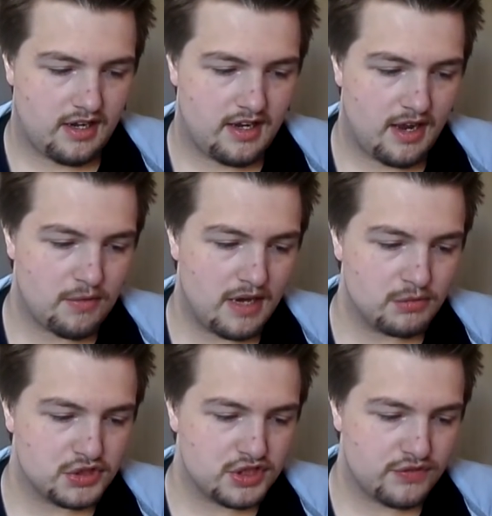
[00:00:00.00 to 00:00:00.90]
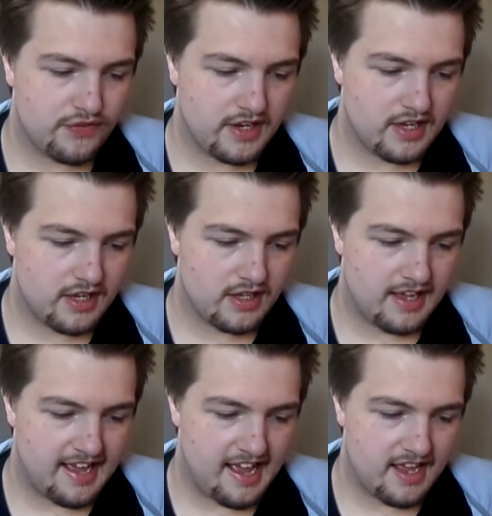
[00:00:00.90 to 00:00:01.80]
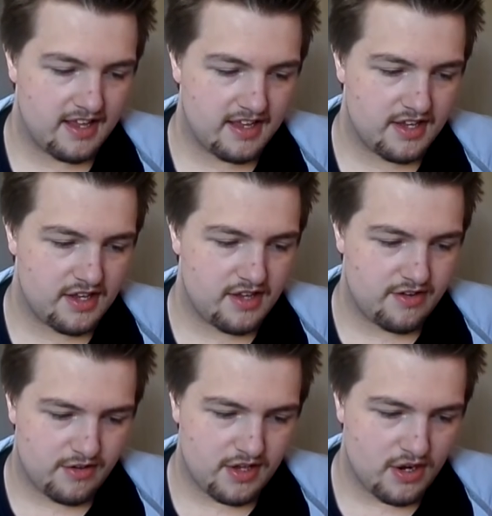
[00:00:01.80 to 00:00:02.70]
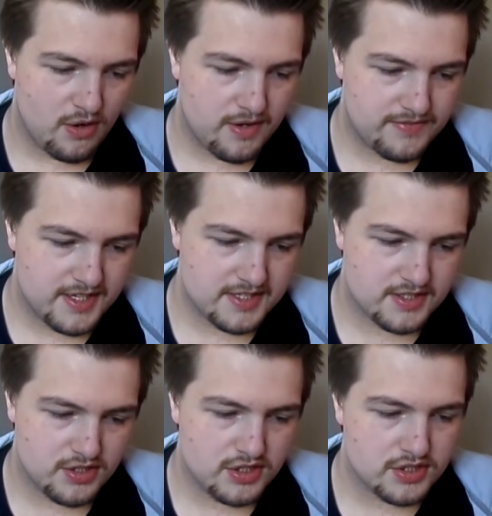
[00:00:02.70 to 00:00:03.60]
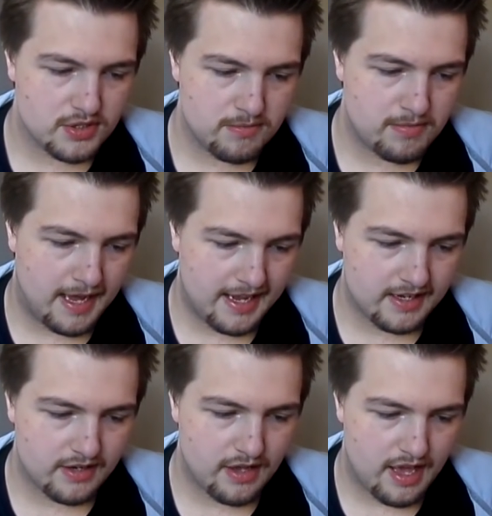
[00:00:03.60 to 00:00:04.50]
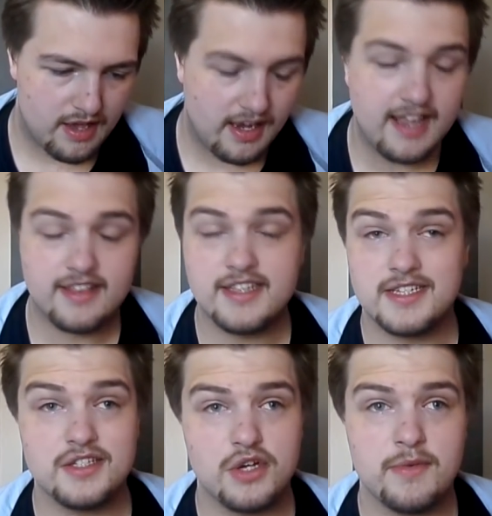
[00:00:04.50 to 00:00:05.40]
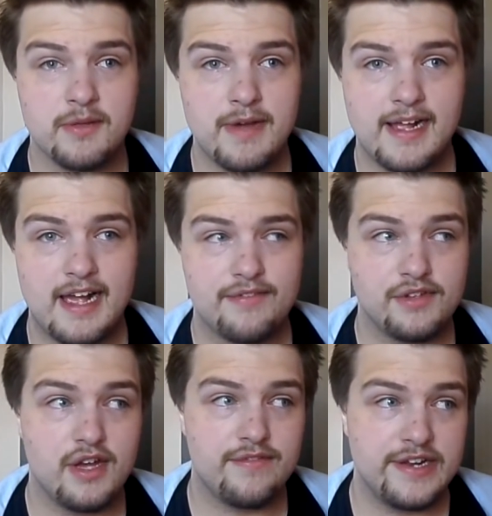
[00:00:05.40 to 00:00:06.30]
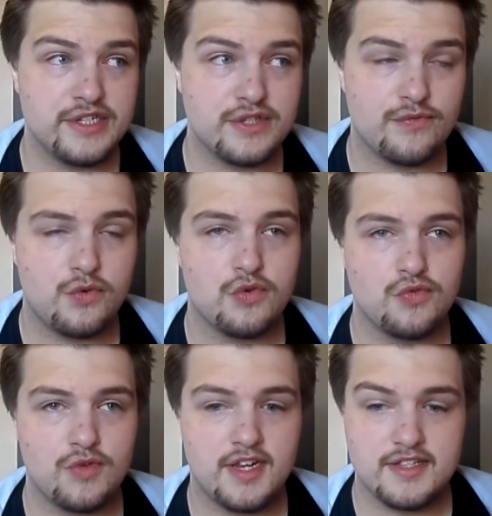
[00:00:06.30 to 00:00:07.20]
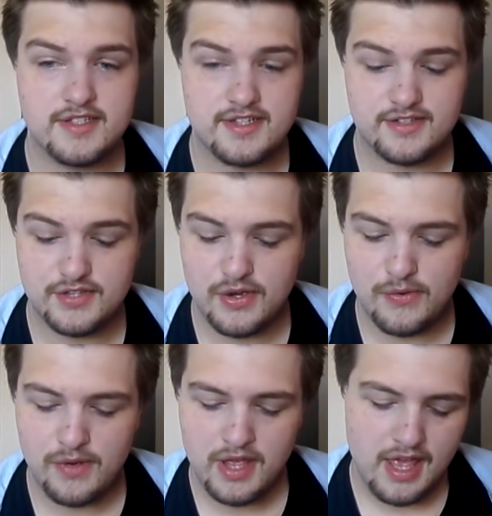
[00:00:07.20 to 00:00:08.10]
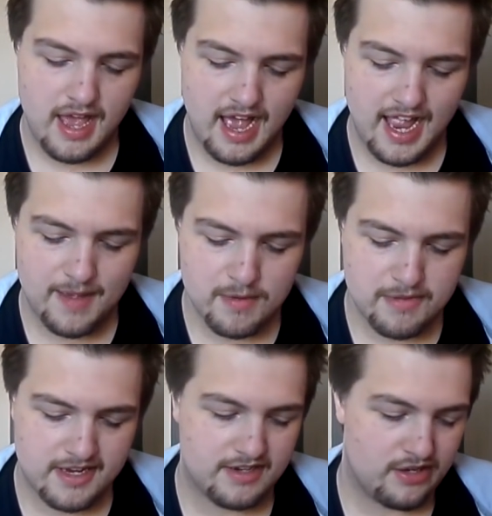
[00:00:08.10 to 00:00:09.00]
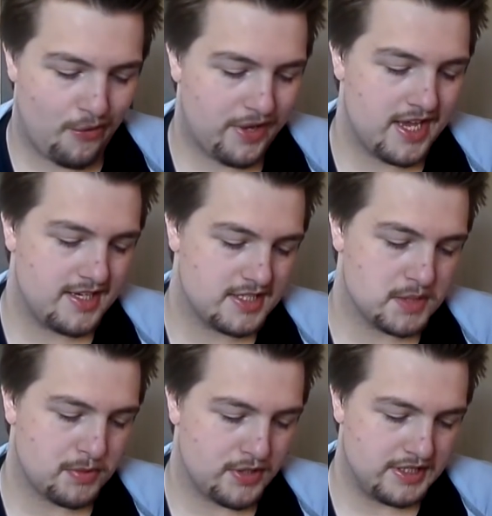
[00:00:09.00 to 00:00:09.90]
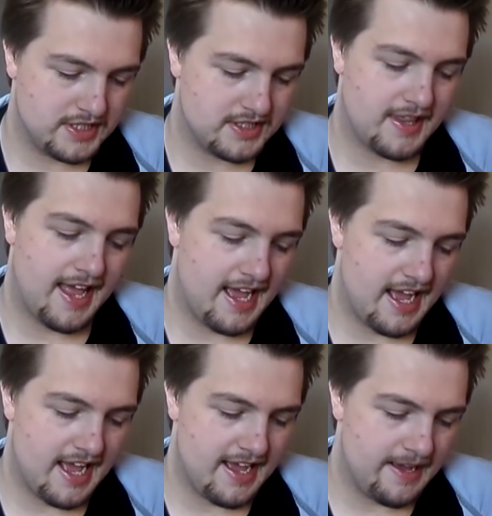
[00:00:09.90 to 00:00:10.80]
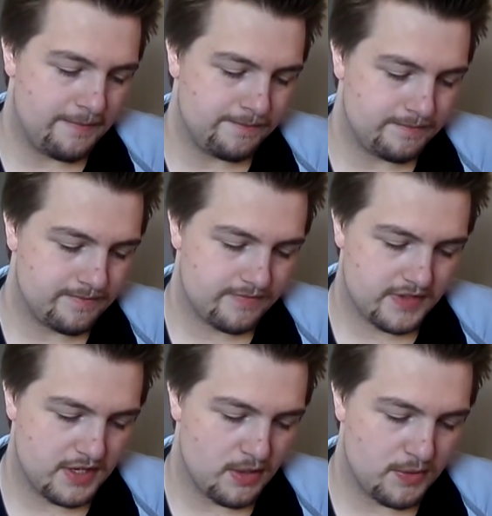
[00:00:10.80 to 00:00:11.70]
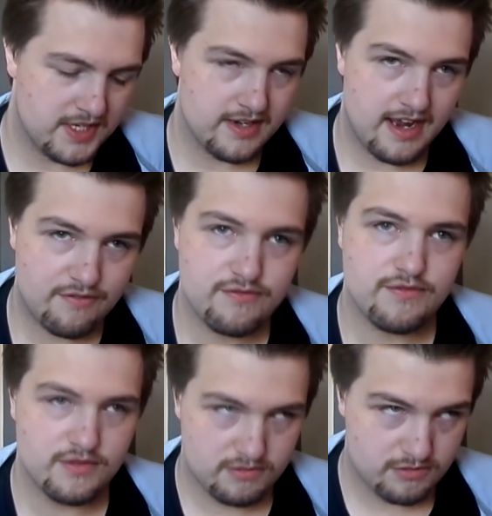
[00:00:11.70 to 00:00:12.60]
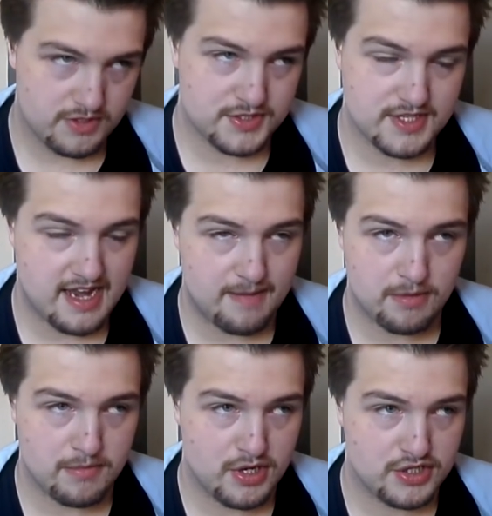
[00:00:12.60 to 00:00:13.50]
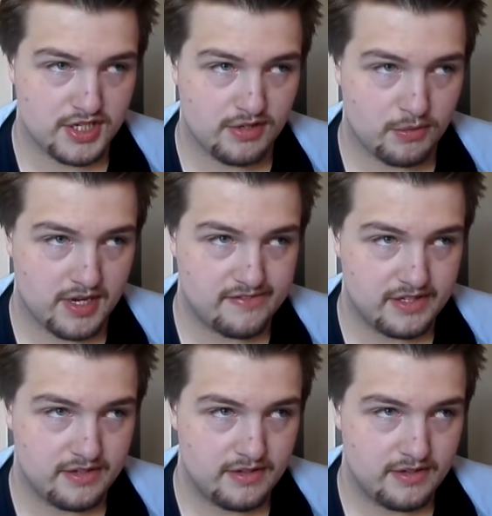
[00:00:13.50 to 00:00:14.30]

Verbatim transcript: I, I was just thinking, you know, if this does come back, uh, like this is coming back after Avengers 4 is released. So I am a bit low key disappointed that, um, you know, we didn't have the snap emerging or whatever.